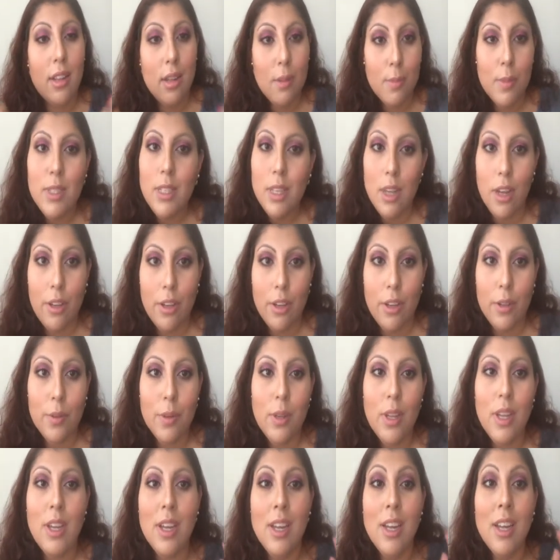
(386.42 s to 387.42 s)
And let me tell
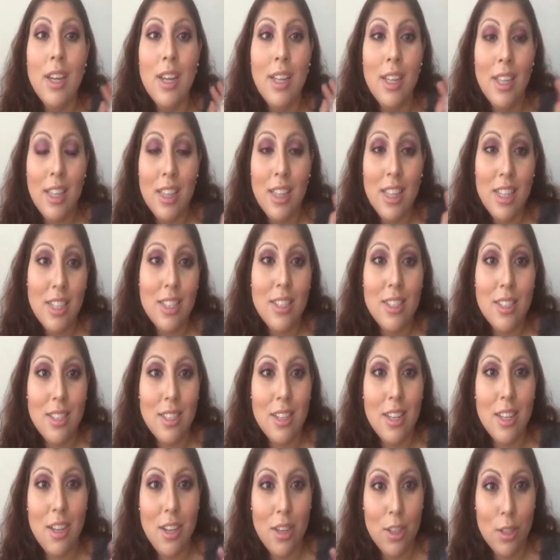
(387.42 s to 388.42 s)
you,
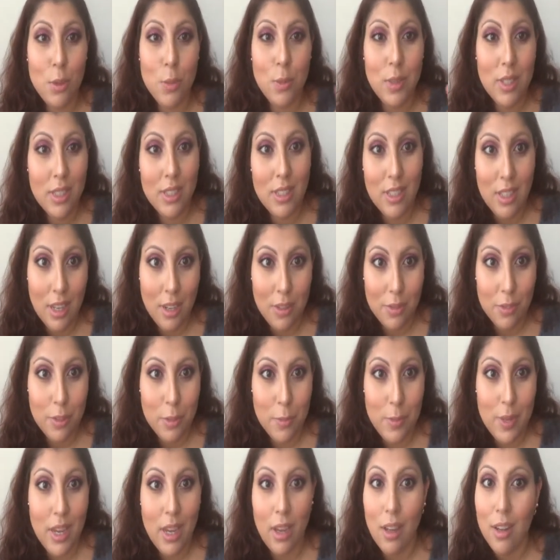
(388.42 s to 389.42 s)
this is what
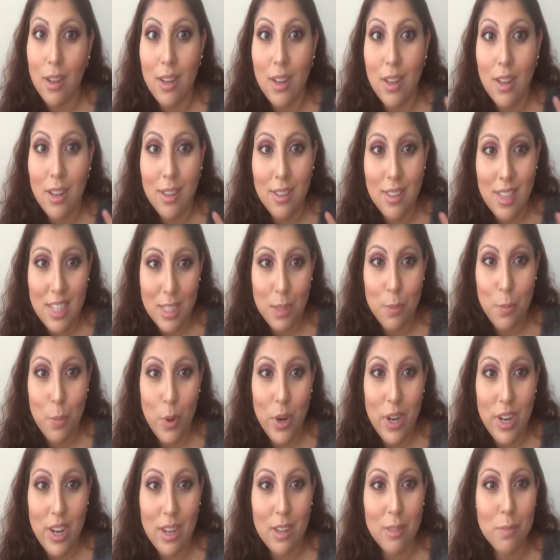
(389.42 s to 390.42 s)
saved me this
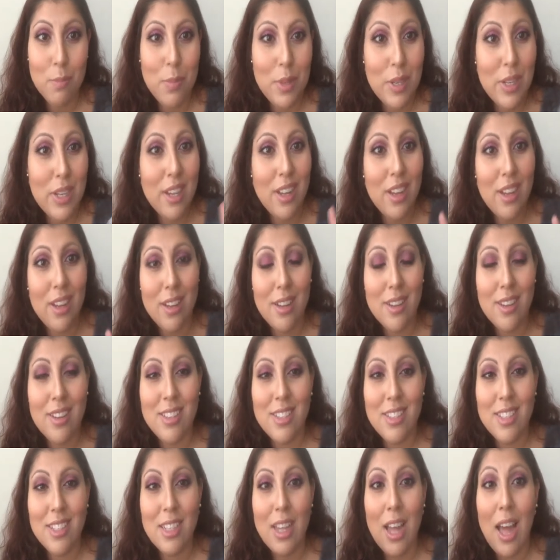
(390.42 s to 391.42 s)
morning
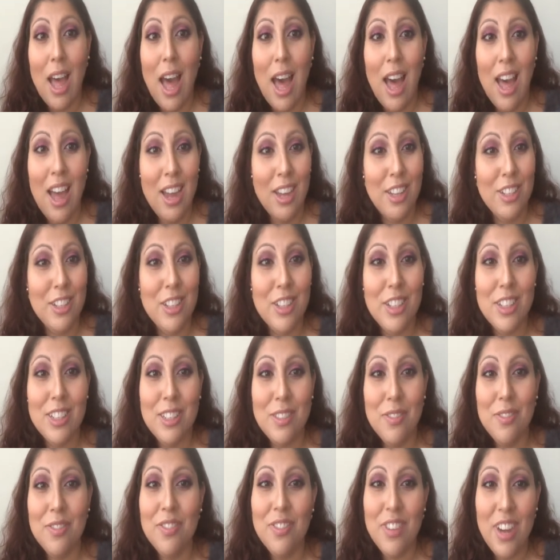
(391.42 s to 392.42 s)
because I
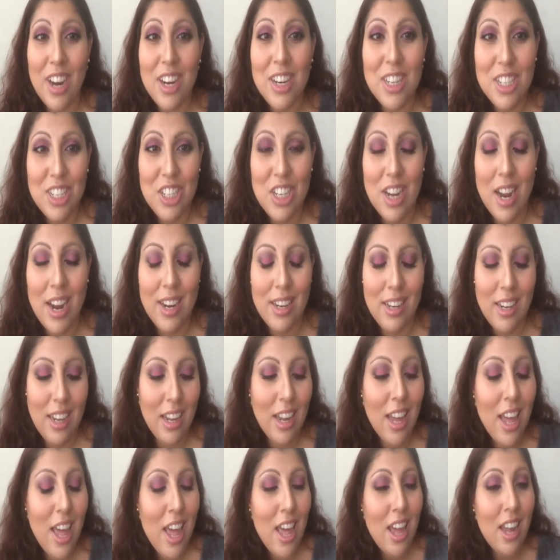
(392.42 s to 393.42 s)
looked very
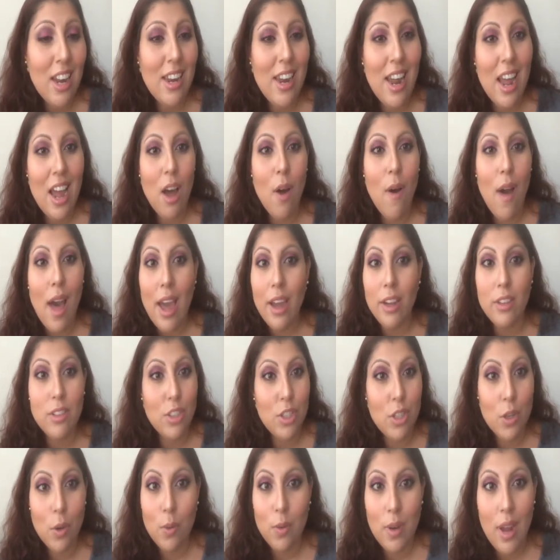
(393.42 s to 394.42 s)
shiny. Now, I
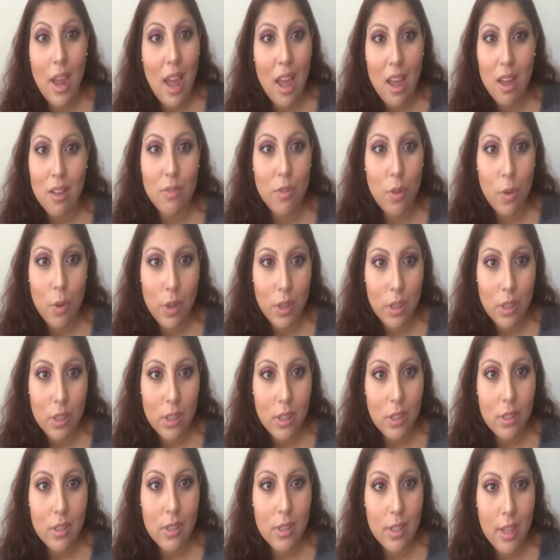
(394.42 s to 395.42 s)
don't have
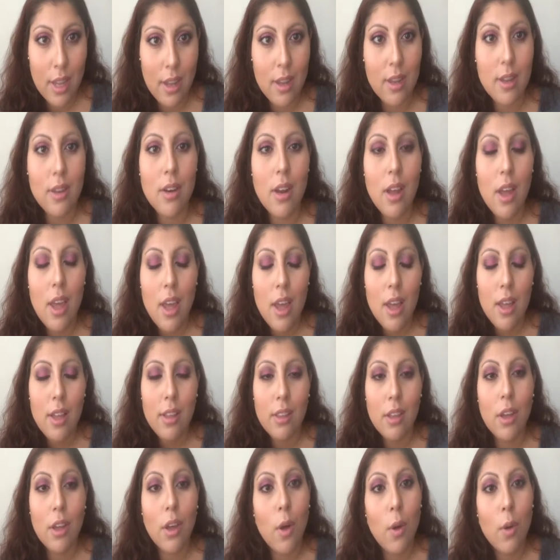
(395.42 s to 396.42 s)
oily skin.
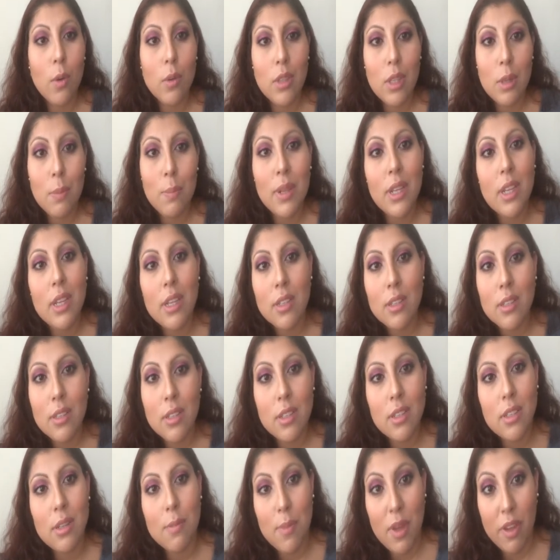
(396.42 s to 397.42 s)
The only
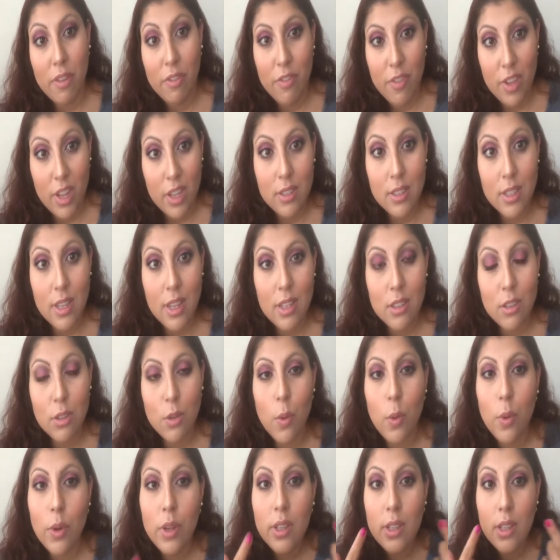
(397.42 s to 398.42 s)
places that my face
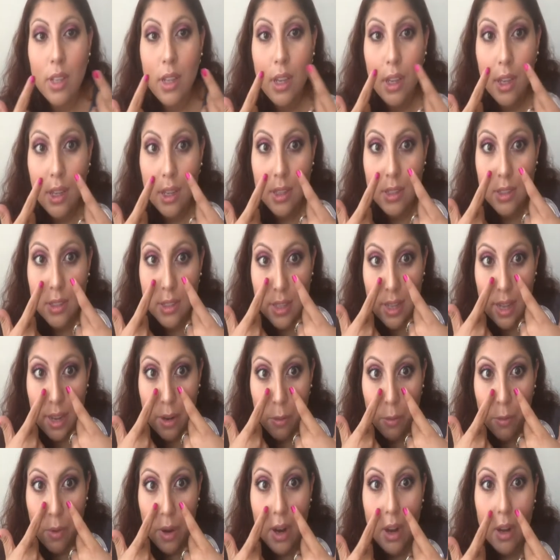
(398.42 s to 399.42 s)
gets oily is
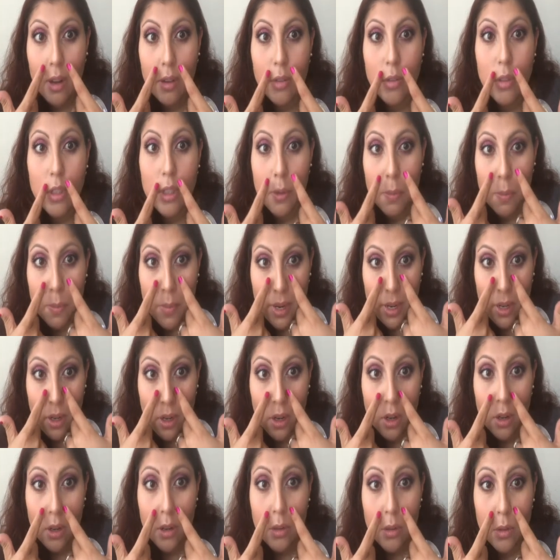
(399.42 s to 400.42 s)
around my
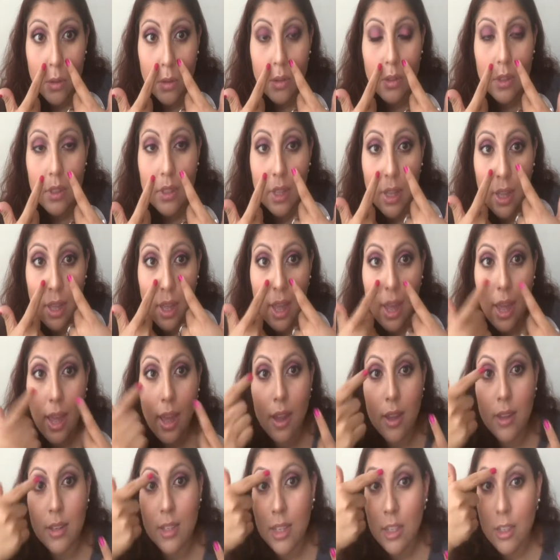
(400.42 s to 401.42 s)
nose
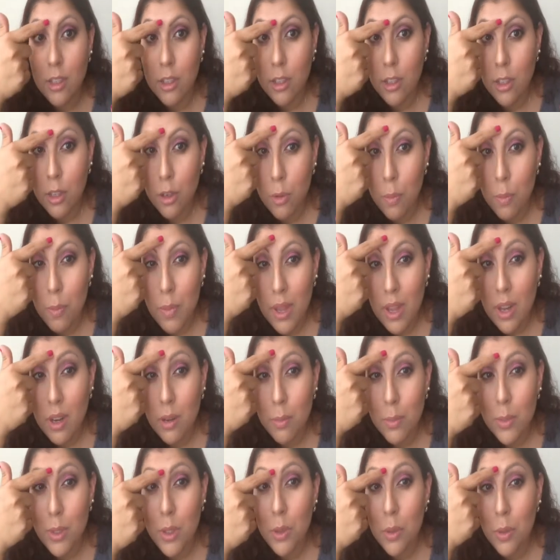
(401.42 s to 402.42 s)
and a little
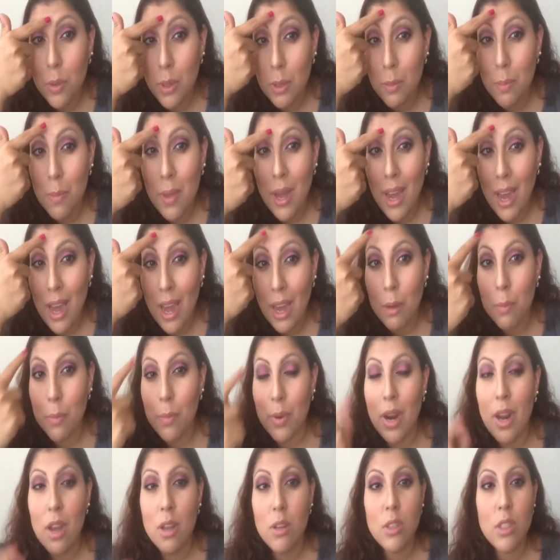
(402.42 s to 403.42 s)
bit in between my
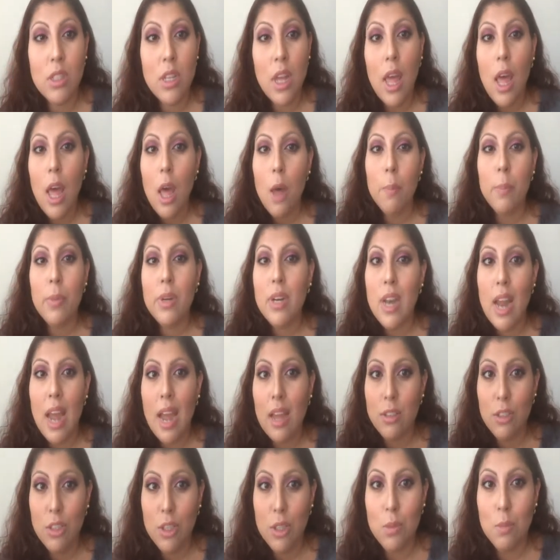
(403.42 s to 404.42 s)
eyebrows, but
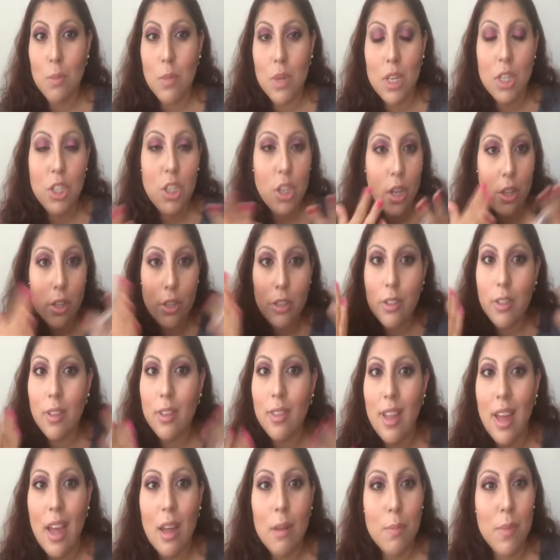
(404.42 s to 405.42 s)
not too much. Other
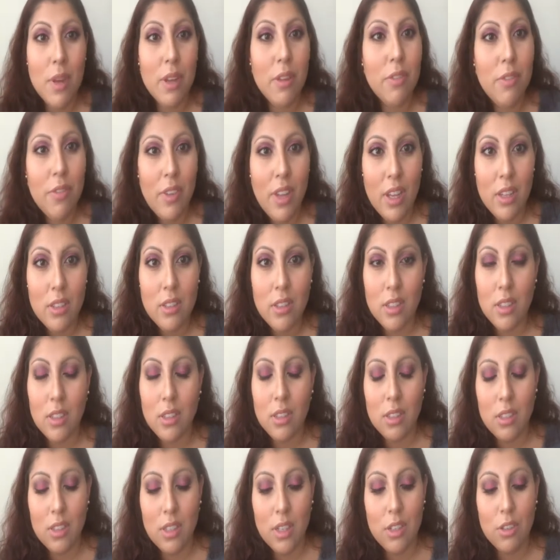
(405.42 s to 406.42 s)
than that, my face
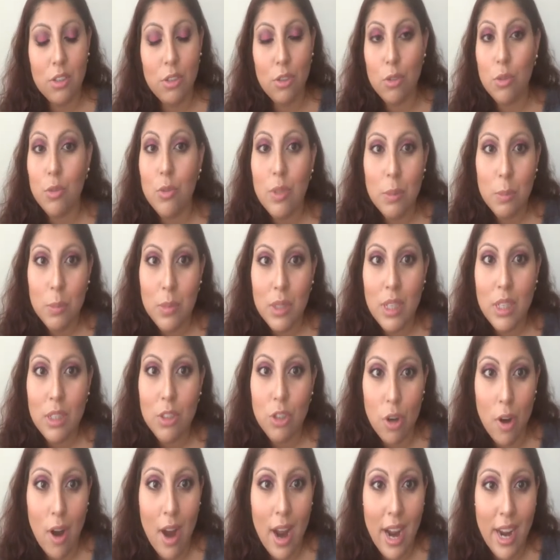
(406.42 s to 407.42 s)
is
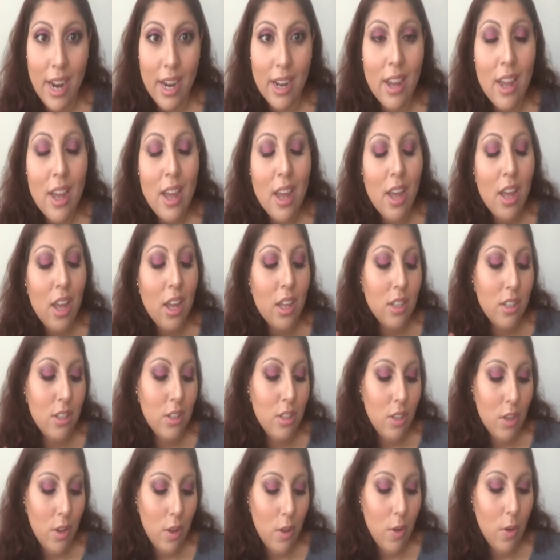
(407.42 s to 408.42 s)
extremely dry.
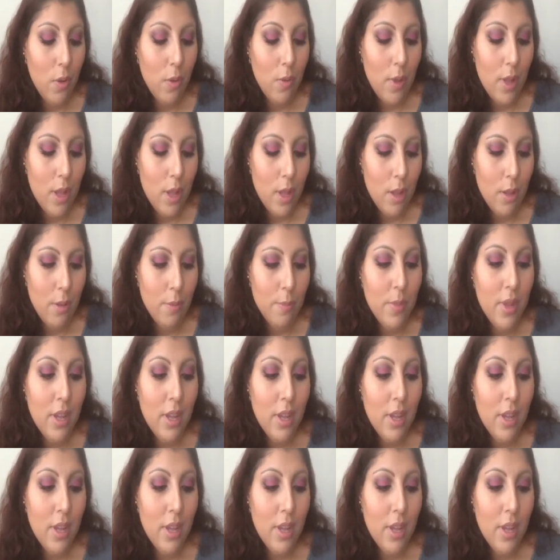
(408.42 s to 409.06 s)
So